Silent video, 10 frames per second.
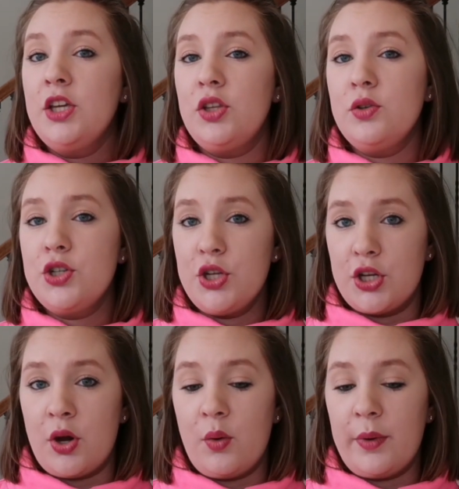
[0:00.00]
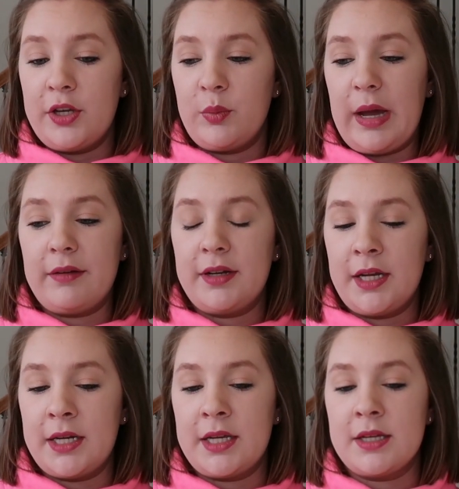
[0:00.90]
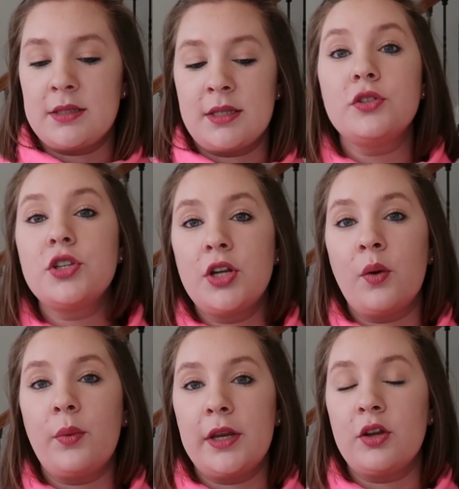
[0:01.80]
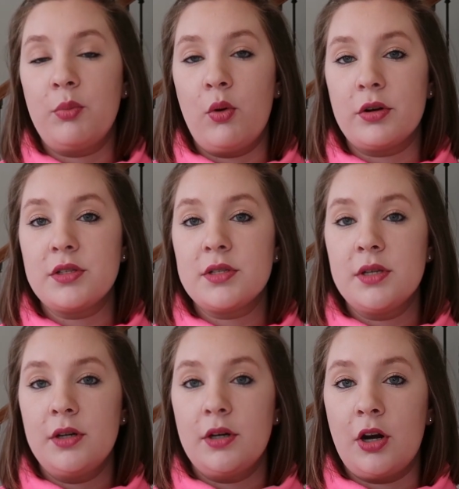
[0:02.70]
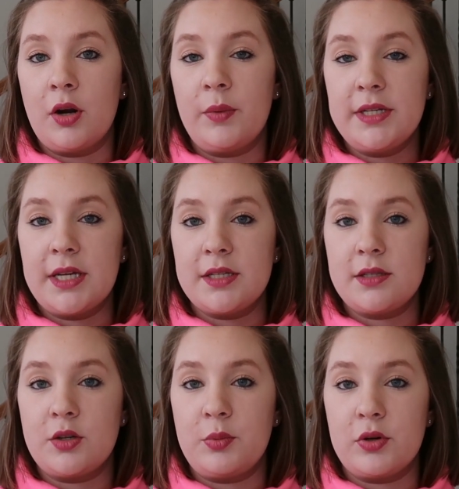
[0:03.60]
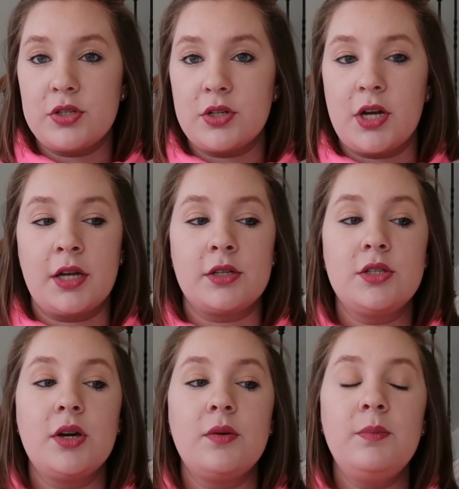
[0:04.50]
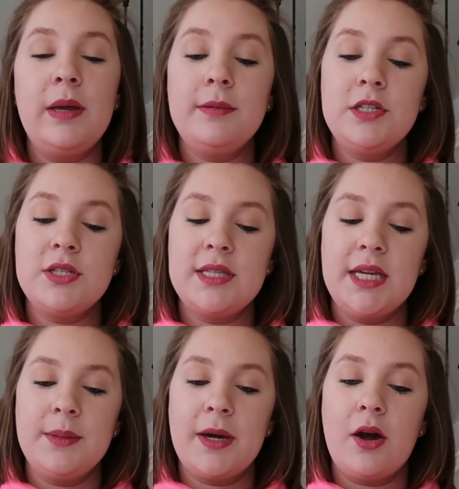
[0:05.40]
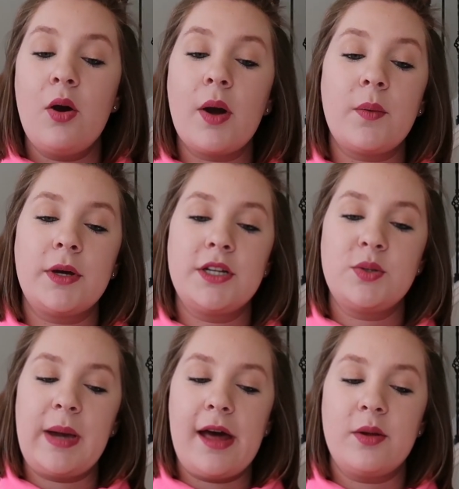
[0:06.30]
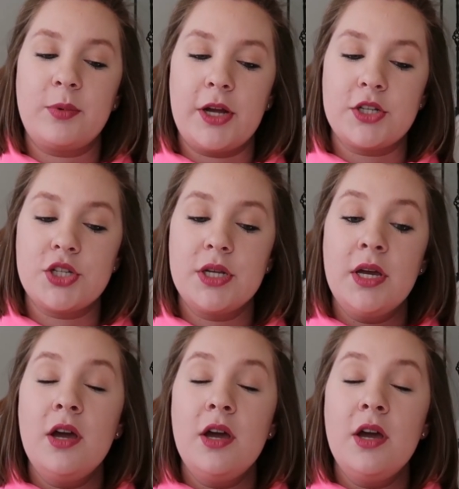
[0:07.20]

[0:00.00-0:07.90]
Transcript: You should know when your pirate night is. You should know when your ports are, what days your ports are on. So maybe just think about, oh, I want to do pallet brunch.